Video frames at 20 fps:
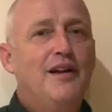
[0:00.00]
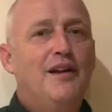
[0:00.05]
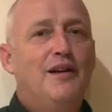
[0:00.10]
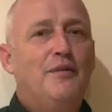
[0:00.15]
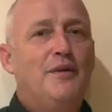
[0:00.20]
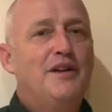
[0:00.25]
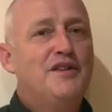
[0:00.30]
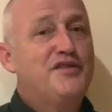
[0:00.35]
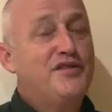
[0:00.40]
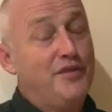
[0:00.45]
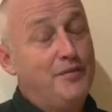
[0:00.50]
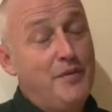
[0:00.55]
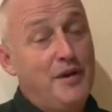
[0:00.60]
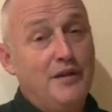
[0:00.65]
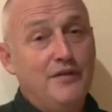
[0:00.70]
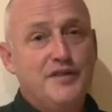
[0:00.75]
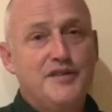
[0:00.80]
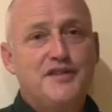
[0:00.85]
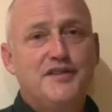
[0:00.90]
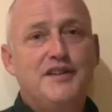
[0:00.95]
ones from
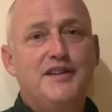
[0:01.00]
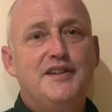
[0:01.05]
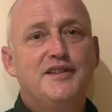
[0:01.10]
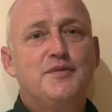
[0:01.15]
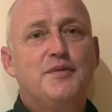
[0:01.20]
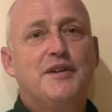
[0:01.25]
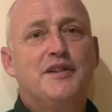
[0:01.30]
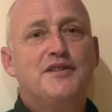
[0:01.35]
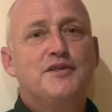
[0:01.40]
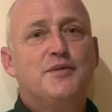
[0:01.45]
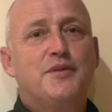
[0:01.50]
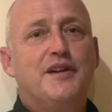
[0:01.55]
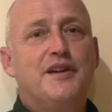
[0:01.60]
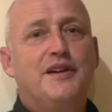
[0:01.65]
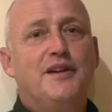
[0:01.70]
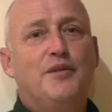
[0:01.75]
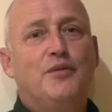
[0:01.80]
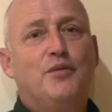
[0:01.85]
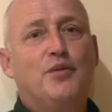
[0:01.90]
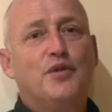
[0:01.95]
overseas, ones
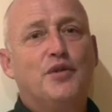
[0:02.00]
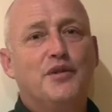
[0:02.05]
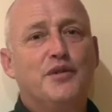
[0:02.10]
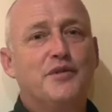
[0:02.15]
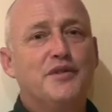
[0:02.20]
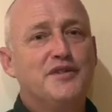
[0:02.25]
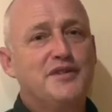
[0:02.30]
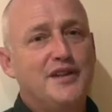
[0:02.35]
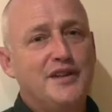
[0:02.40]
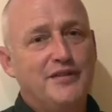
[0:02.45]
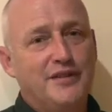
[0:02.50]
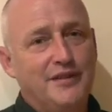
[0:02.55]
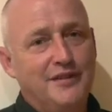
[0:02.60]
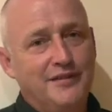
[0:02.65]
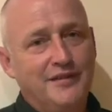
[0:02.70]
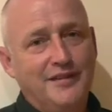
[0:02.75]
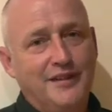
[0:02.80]
where water is even